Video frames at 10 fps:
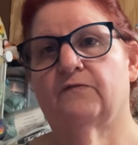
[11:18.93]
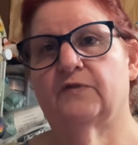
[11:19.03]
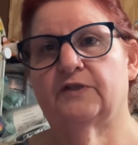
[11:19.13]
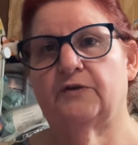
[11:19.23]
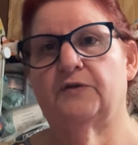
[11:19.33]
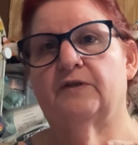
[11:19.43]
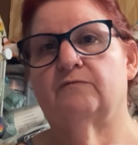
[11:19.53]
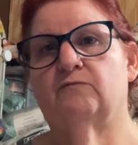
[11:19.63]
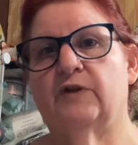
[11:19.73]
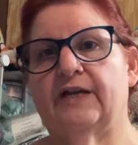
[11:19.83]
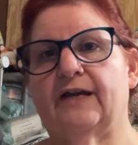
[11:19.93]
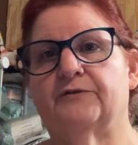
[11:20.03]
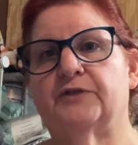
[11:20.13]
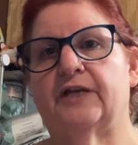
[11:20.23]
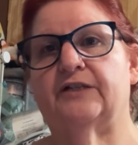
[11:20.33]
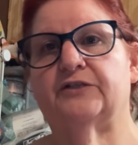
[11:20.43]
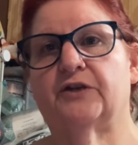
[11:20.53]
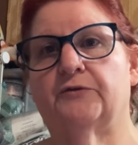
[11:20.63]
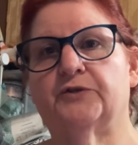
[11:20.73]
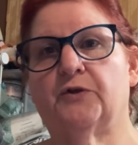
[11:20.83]
so that when it goes, it just
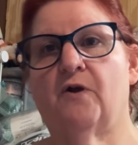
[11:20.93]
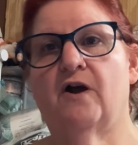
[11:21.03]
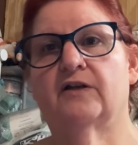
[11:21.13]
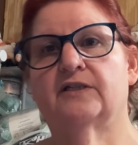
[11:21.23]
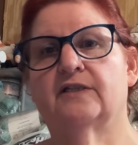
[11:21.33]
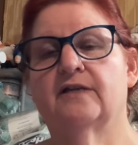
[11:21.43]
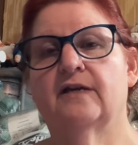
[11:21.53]
goes across